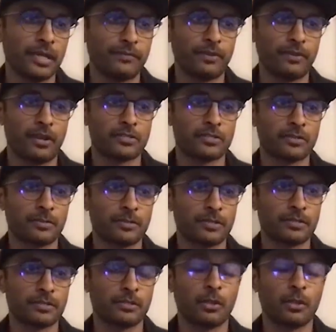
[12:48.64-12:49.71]
if
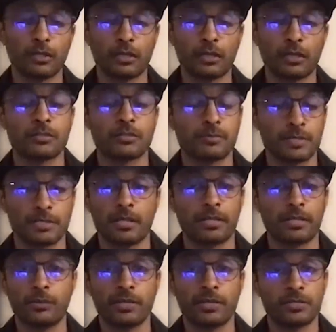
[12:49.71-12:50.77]
customers loyal customers
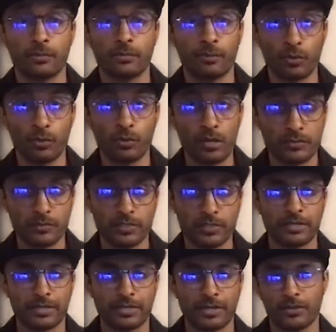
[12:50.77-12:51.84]
like you can support us we
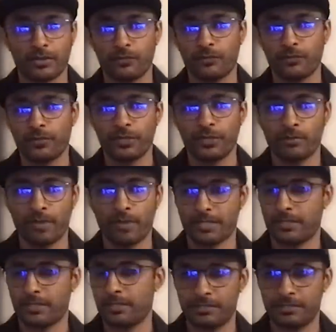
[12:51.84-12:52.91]
sent out a video
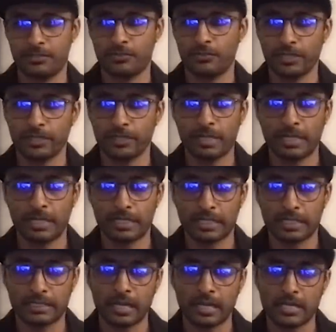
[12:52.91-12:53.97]
message through an email
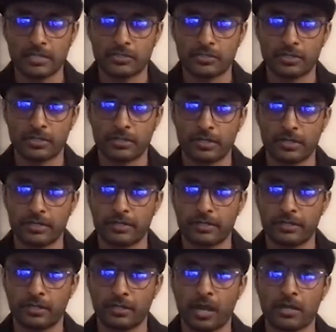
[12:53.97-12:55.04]
and that generated
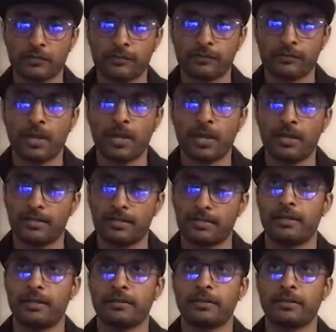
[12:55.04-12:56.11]
a lot of
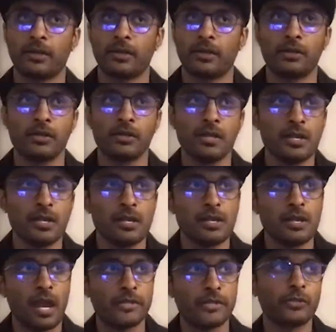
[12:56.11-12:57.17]
buzz and you know
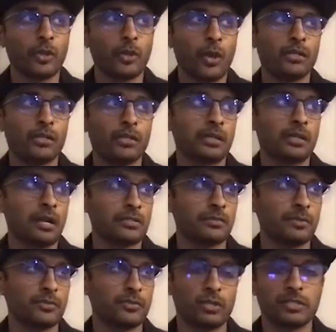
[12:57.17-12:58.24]
and your loyal
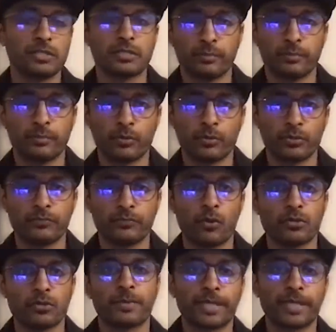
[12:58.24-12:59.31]
customers will support you of
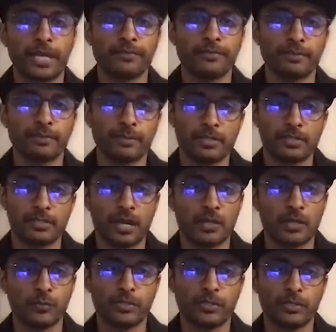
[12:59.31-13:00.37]
course we gave them a
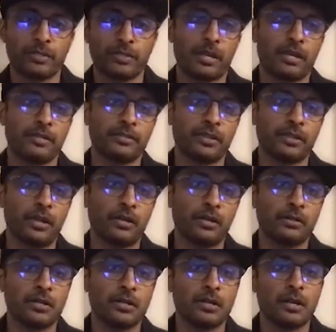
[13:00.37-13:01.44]
discount we said you know
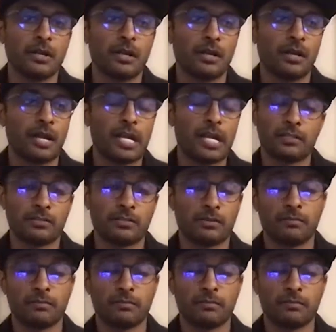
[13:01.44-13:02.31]
as